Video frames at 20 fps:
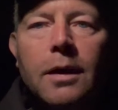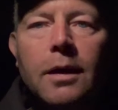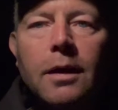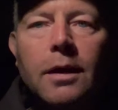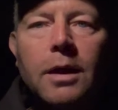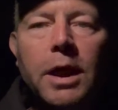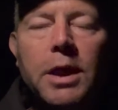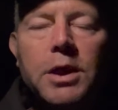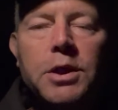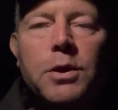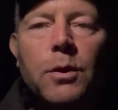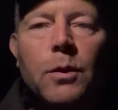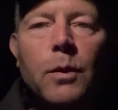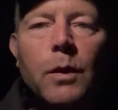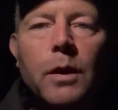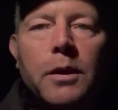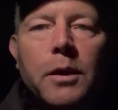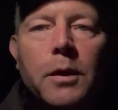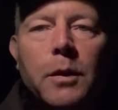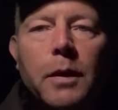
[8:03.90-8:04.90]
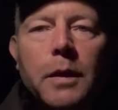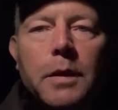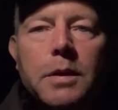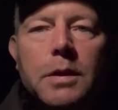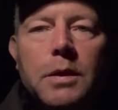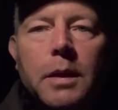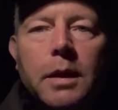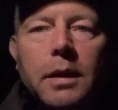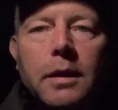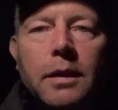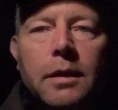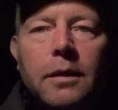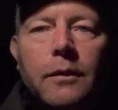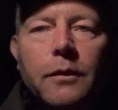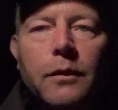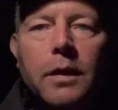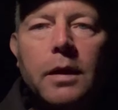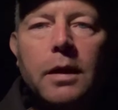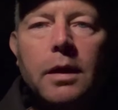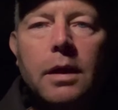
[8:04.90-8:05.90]
In case you were wondering what I was doing out there in
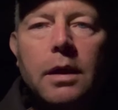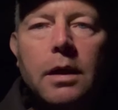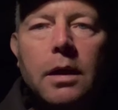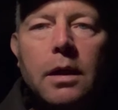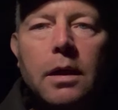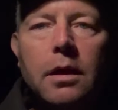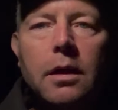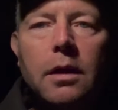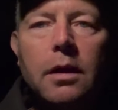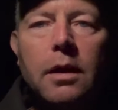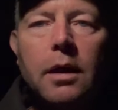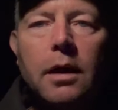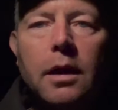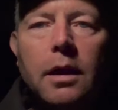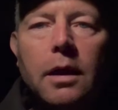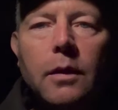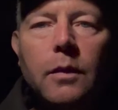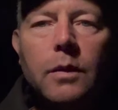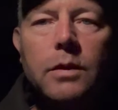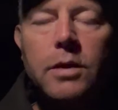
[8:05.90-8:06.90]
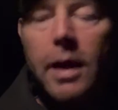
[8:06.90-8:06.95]
front of the car, I was